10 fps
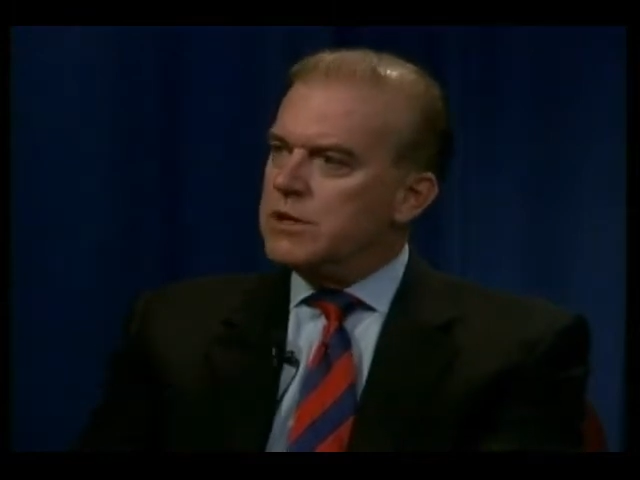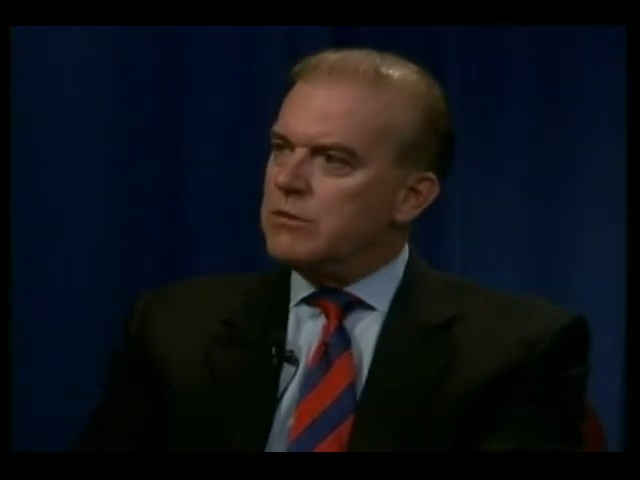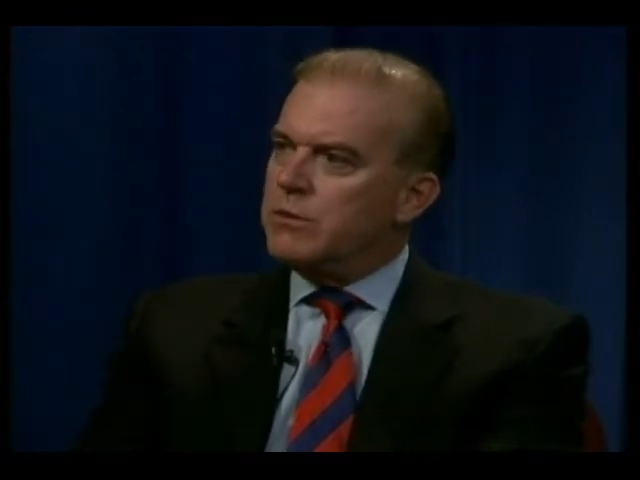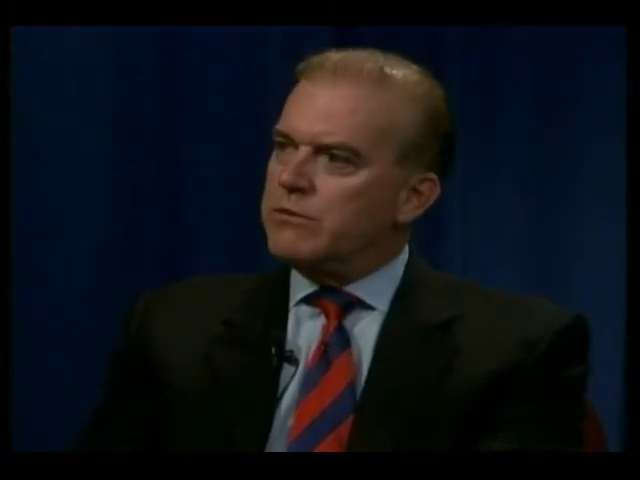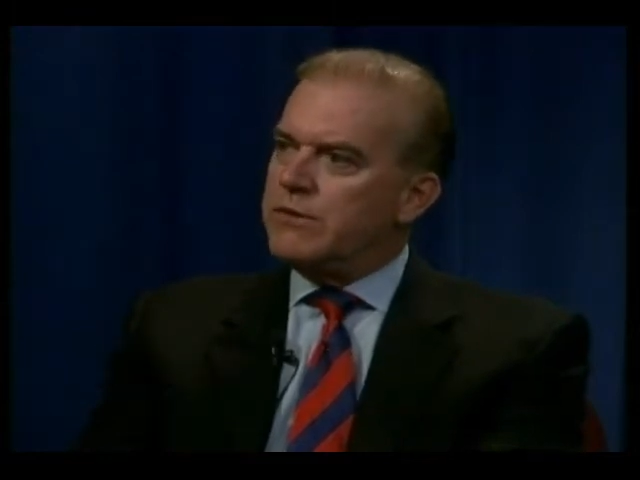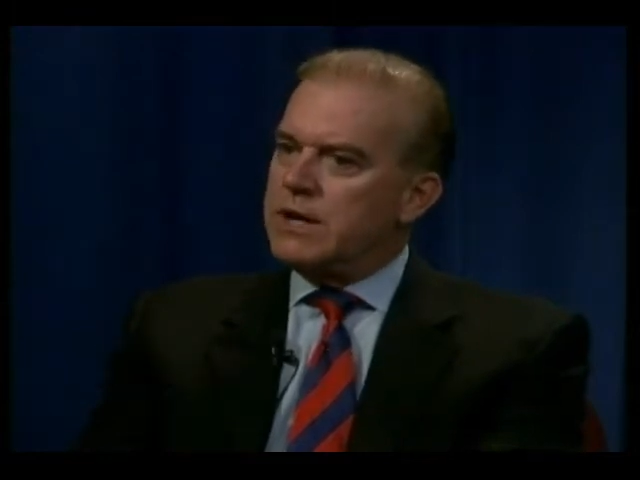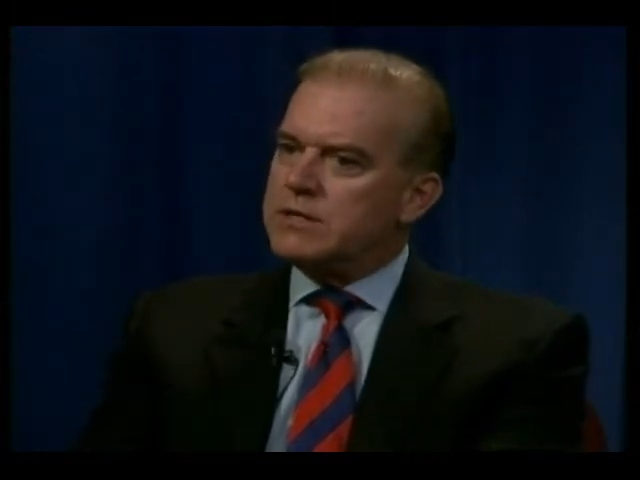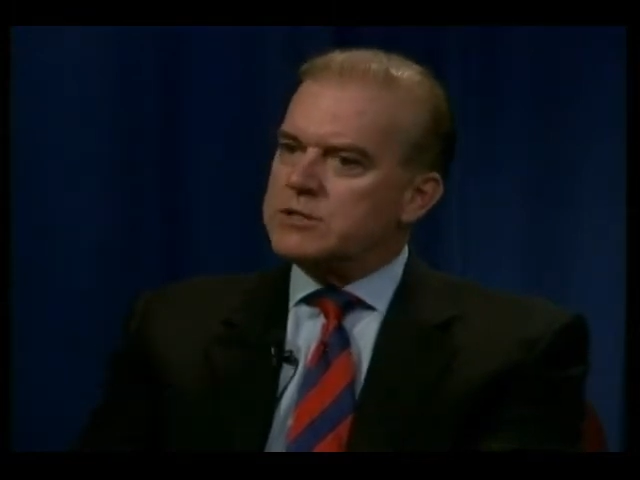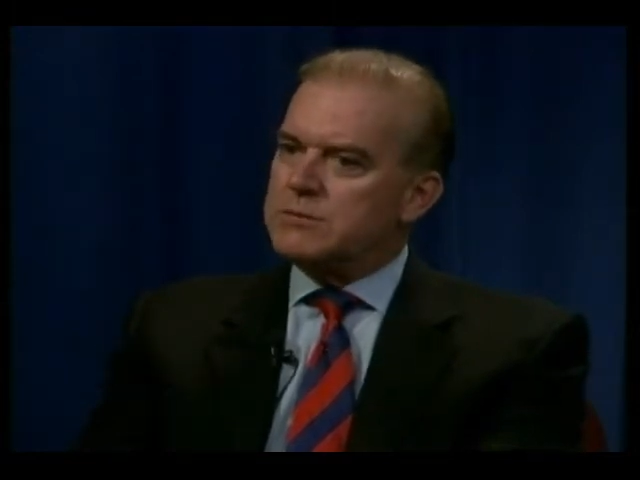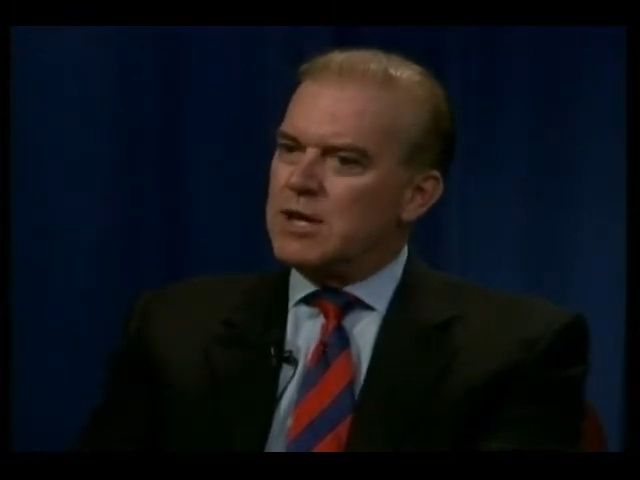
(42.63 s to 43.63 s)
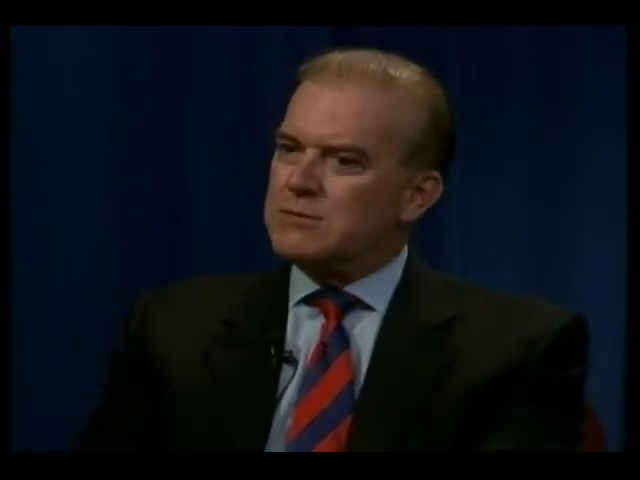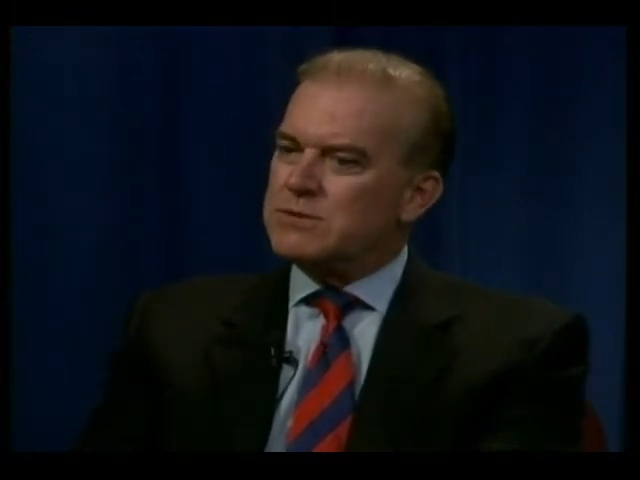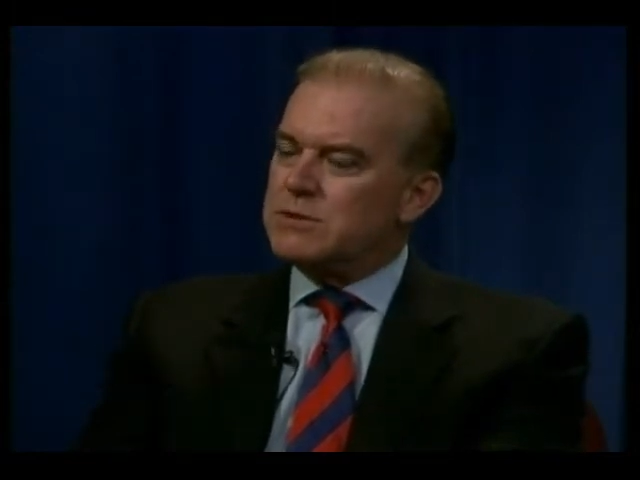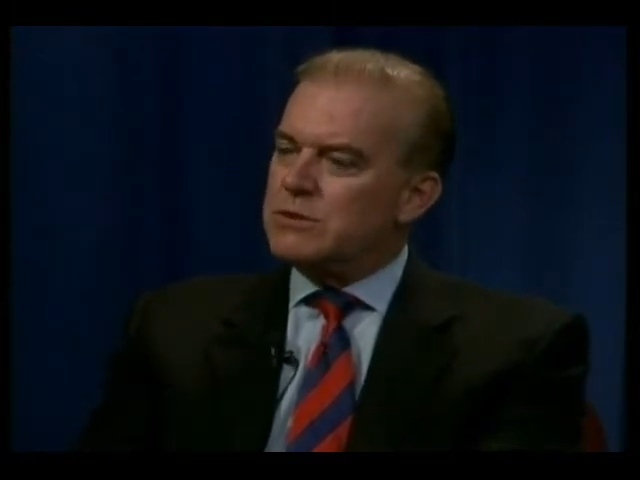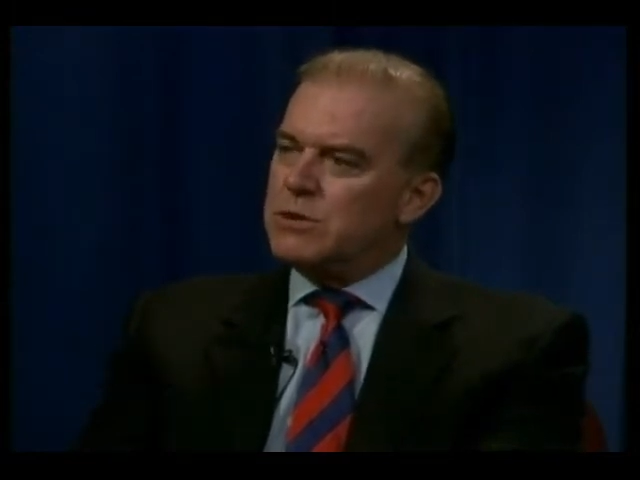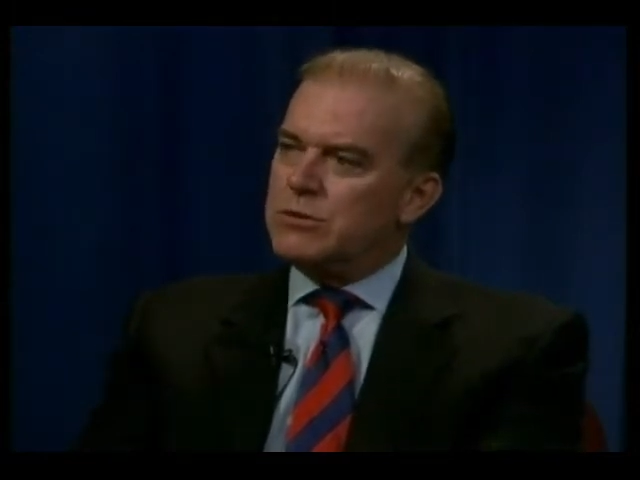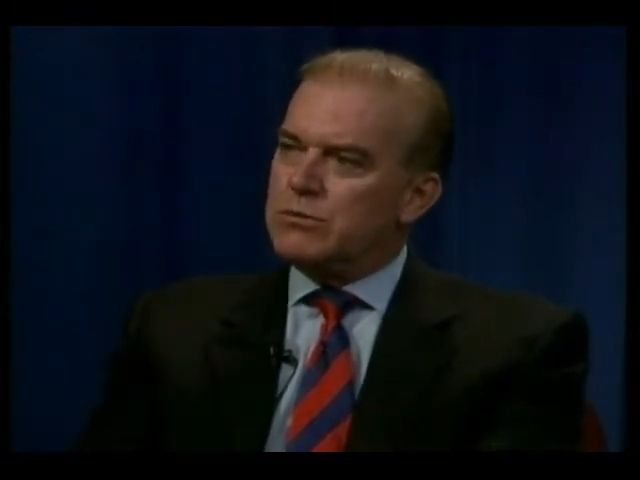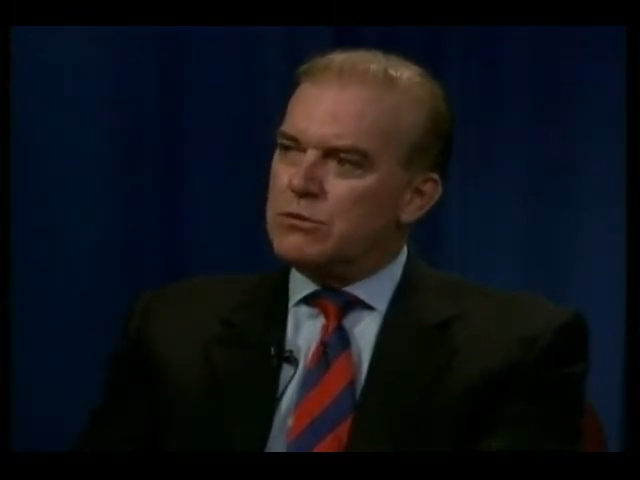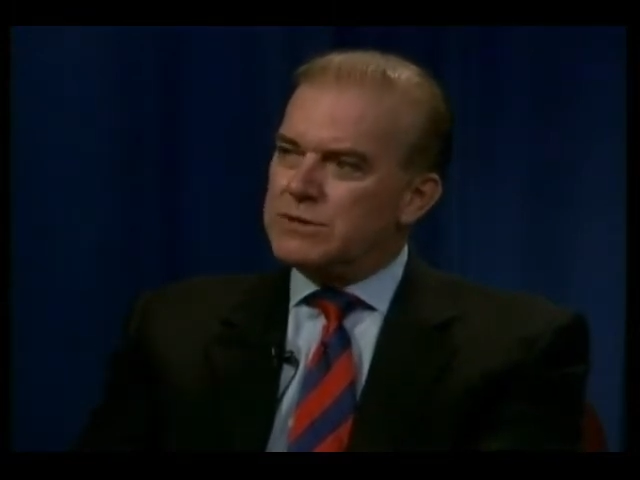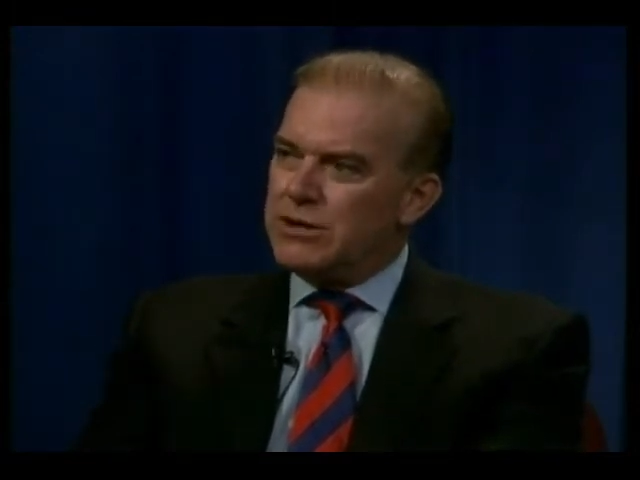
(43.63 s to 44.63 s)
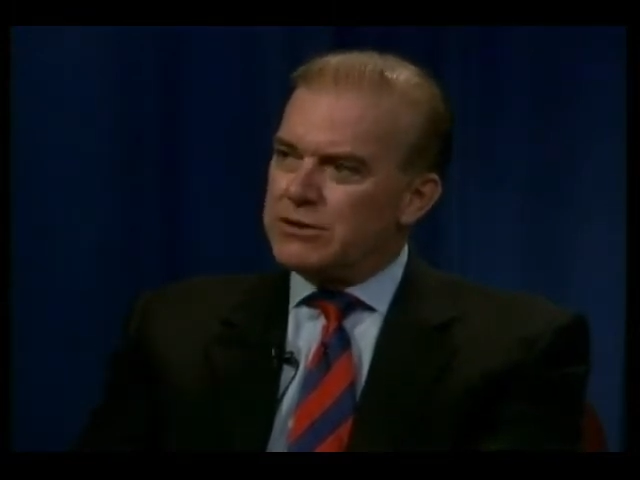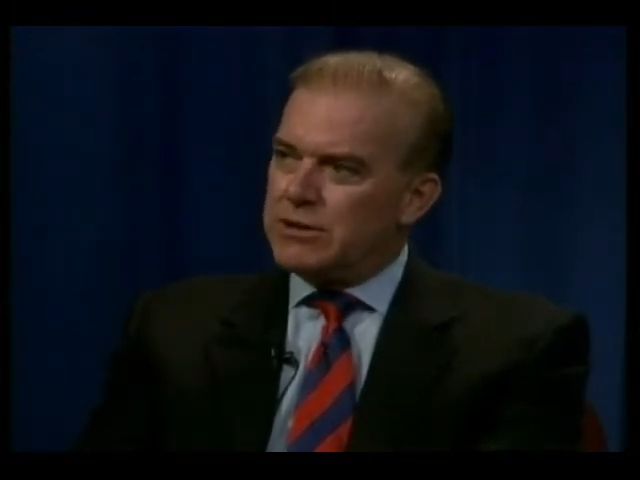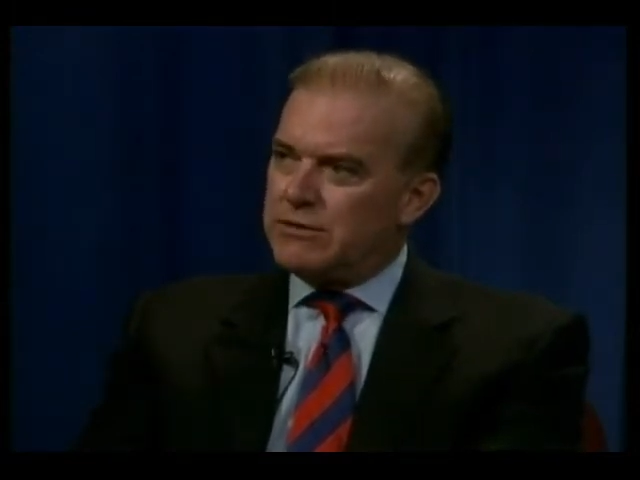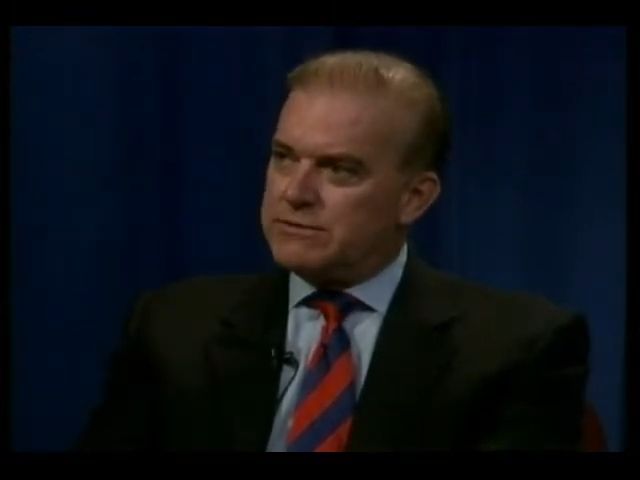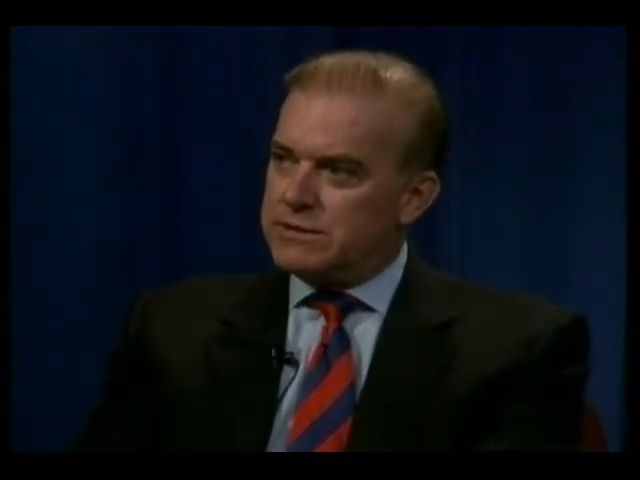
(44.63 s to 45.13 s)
we'll find that sometimes the rotator cuff